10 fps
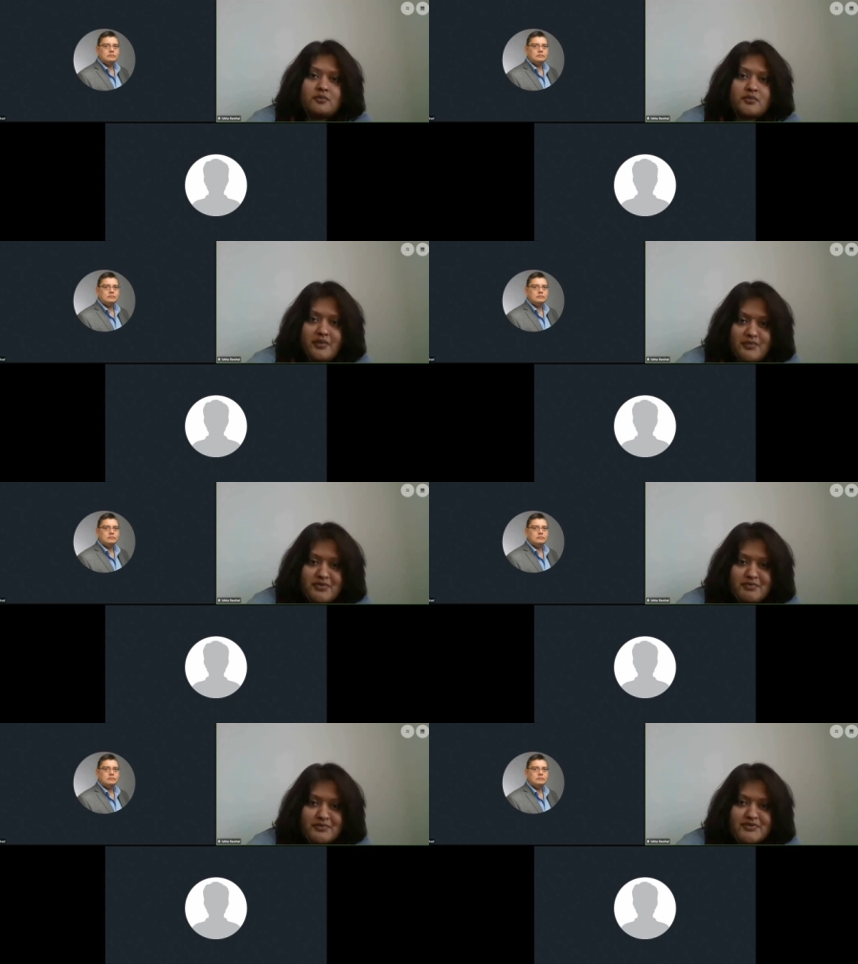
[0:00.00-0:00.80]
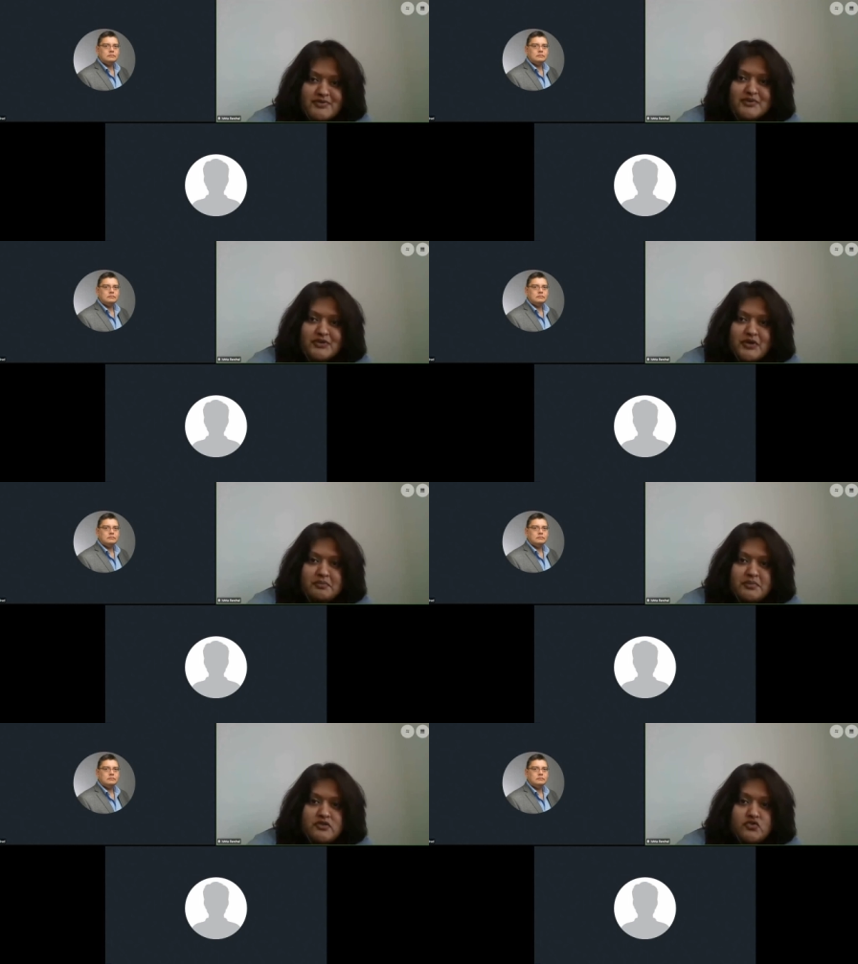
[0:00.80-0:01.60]
the primary purpose will
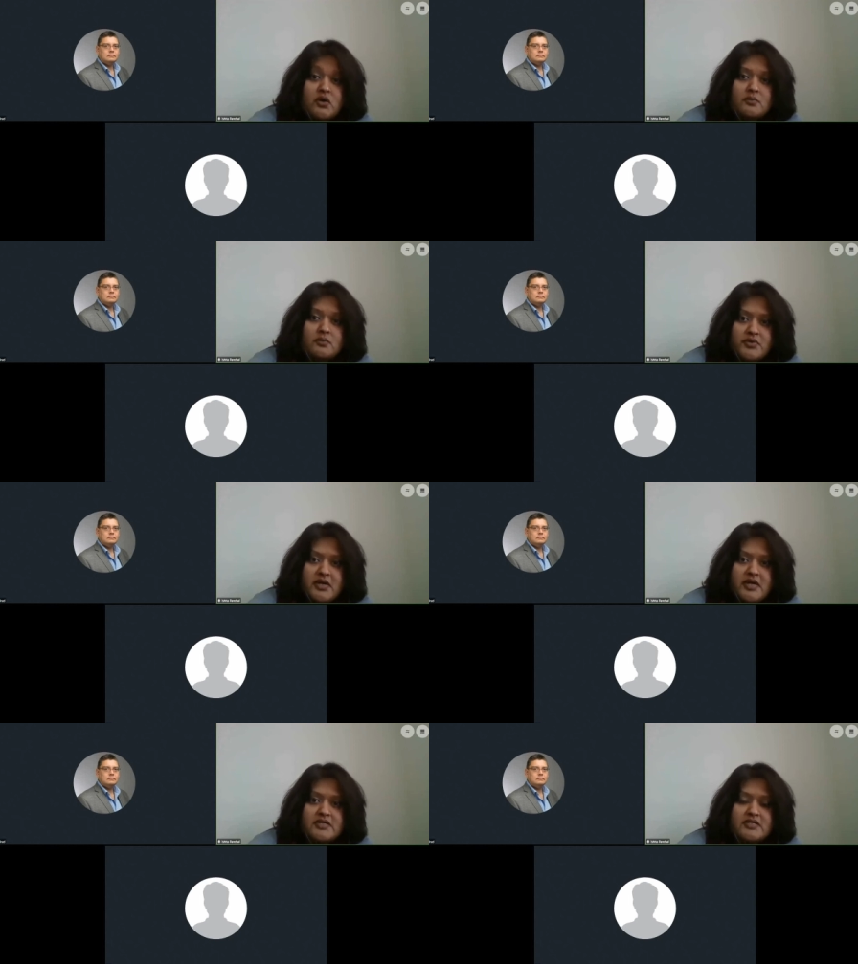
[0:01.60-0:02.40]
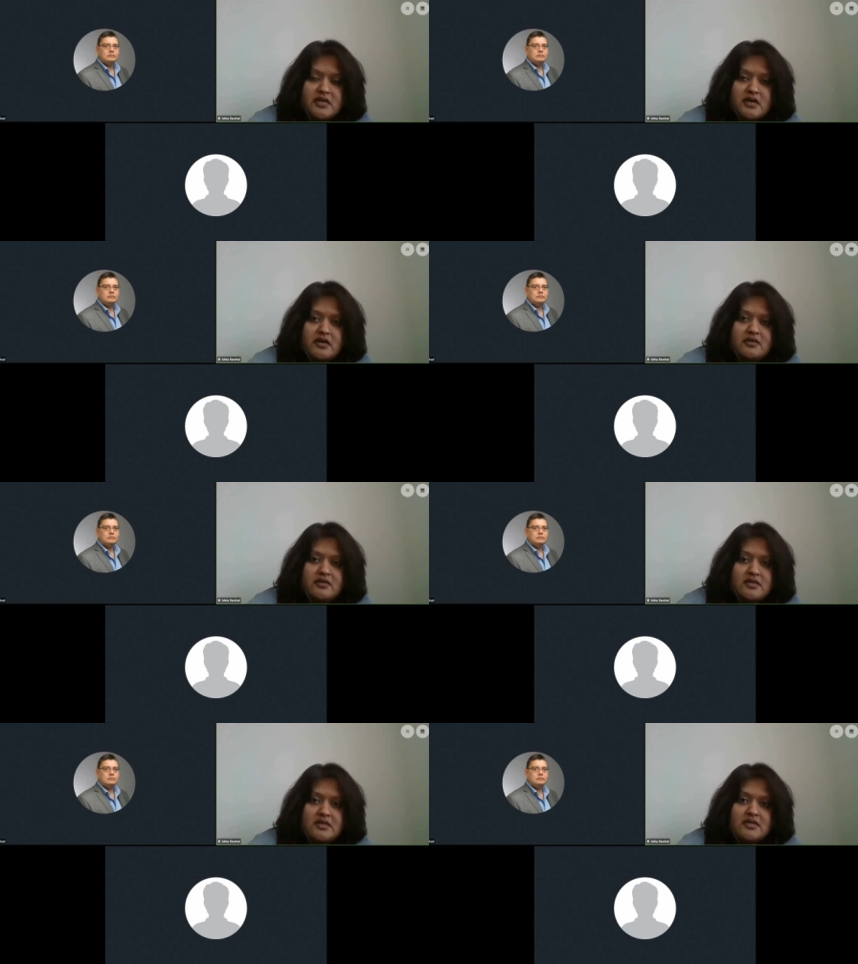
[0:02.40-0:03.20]
not be to upgrade
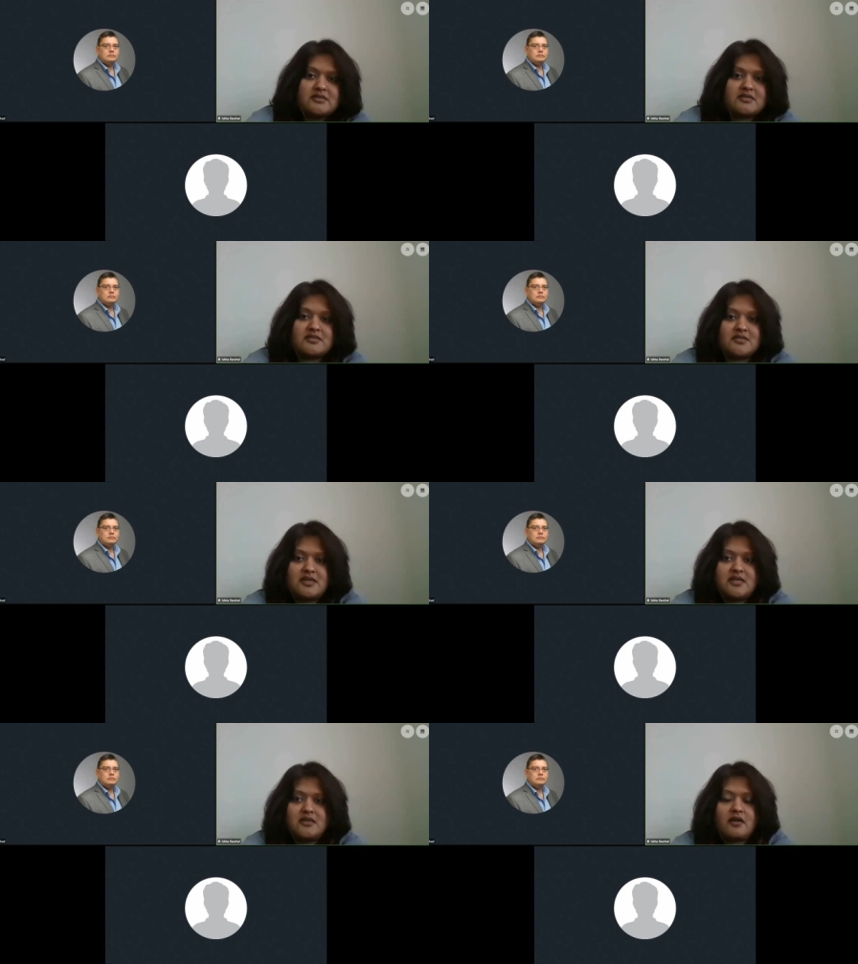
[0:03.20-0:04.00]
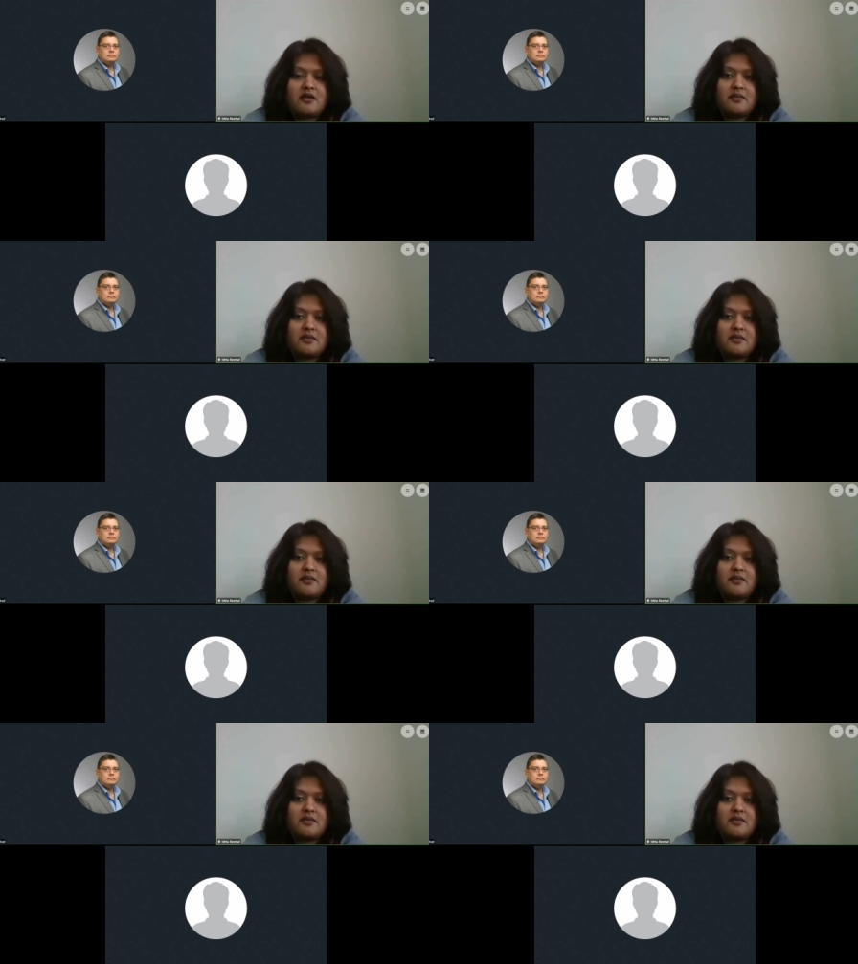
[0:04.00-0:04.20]
the existing